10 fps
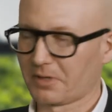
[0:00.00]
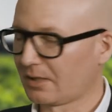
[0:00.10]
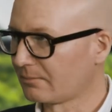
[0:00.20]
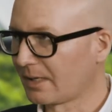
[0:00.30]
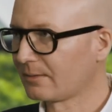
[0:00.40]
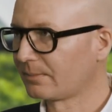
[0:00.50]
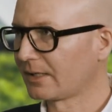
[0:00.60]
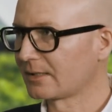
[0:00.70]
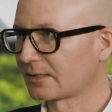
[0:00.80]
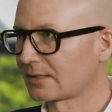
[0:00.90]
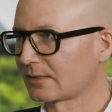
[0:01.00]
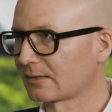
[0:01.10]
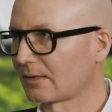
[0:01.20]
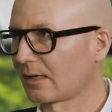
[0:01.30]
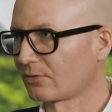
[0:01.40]
in many places
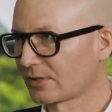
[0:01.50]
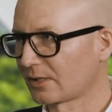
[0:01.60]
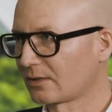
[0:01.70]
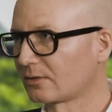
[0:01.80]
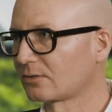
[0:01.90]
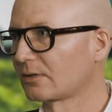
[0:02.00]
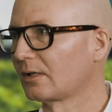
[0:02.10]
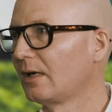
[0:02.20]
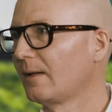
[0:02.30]
across the country.